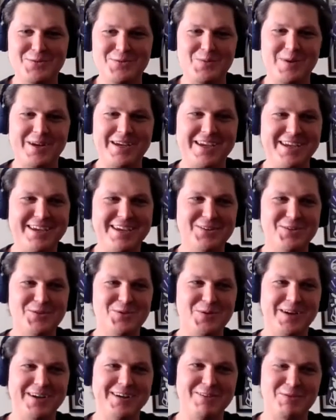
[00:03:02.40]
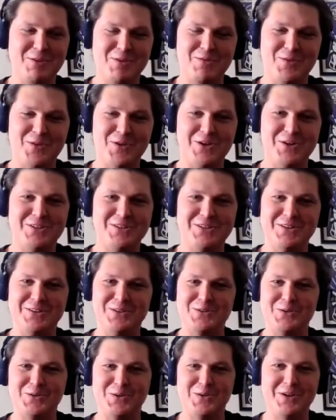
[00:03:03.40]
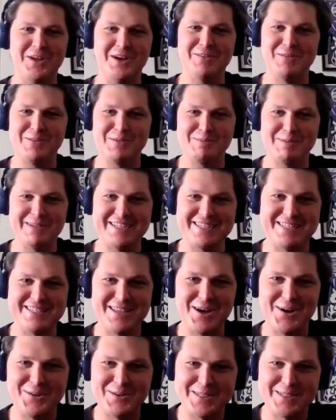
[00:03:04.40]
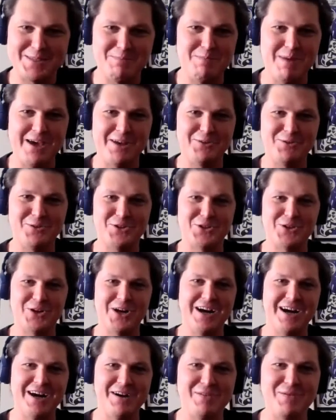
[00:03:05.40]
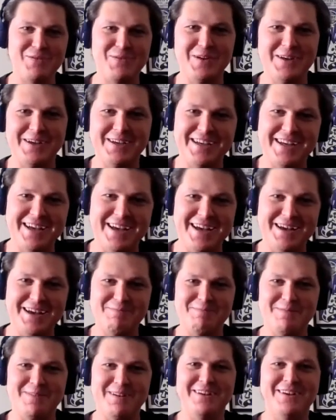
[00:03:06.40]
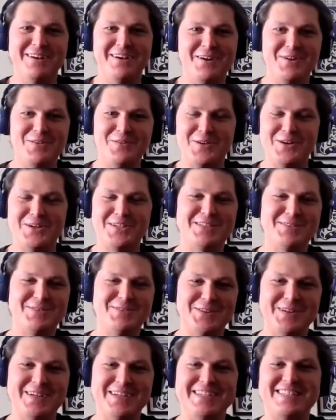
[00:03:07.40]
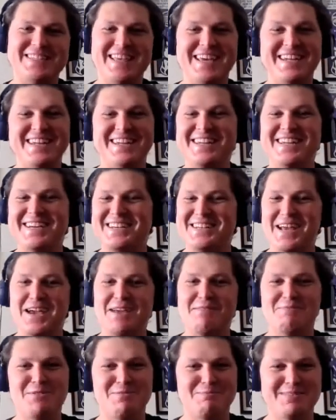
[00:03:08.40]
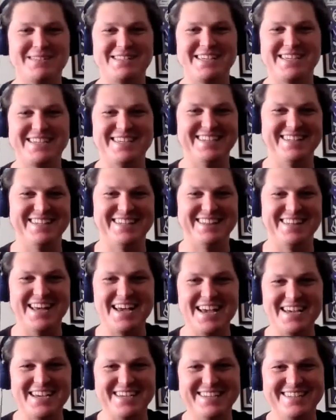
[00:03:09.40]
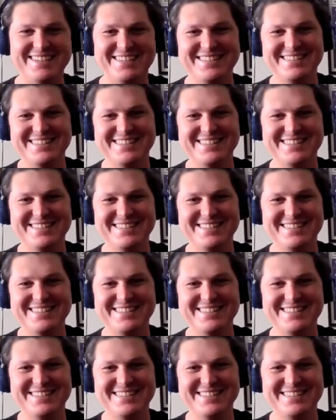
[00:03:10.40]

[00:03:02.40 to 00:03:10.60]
We hear you referred to all over the place now as the Battle Giraffe. First of all, is that a nickname you particularly like?